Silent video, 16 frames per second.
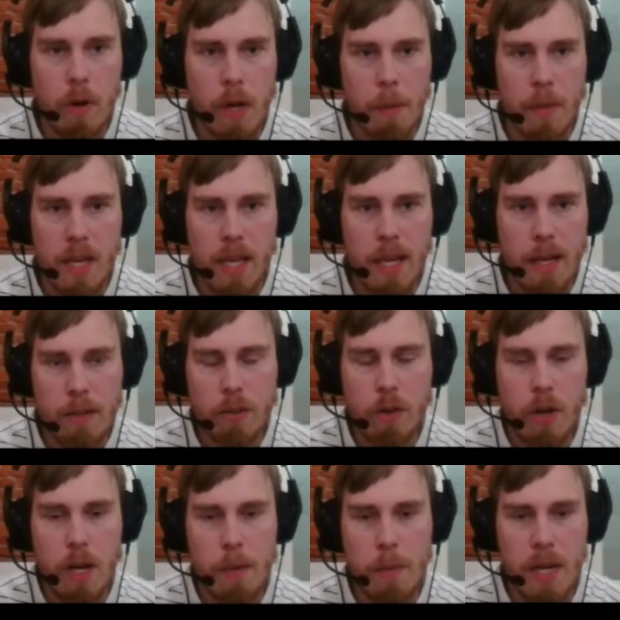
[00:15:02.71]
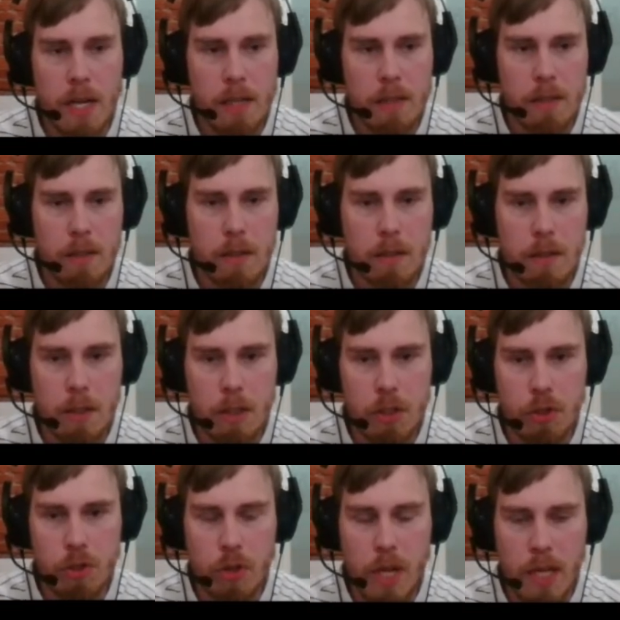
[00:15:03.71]
I mean, he had 30 minutes. He
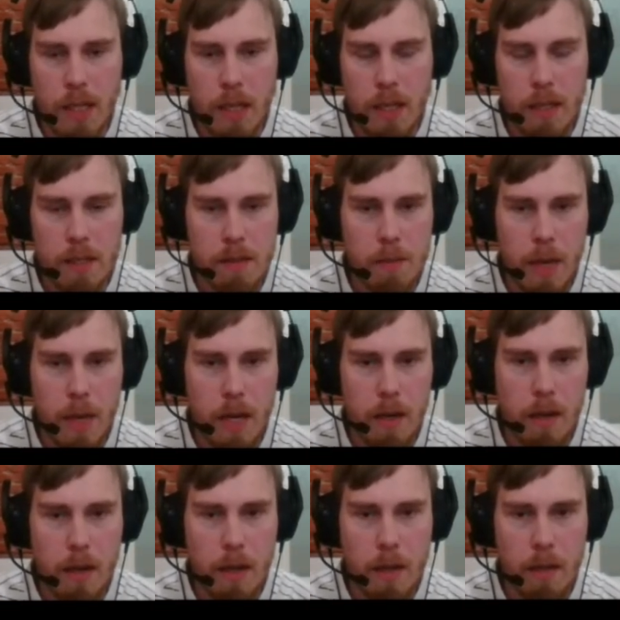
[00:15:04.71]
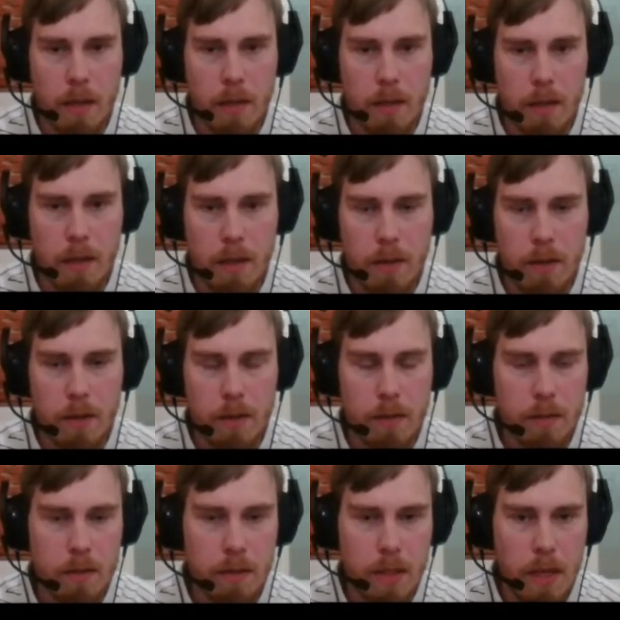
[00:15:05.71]
should at least spend like, I don't know,
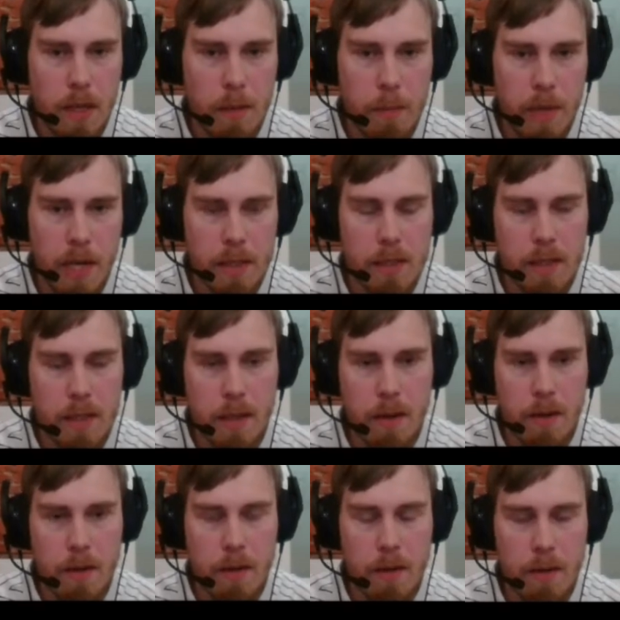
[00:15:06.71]
10 minutes here.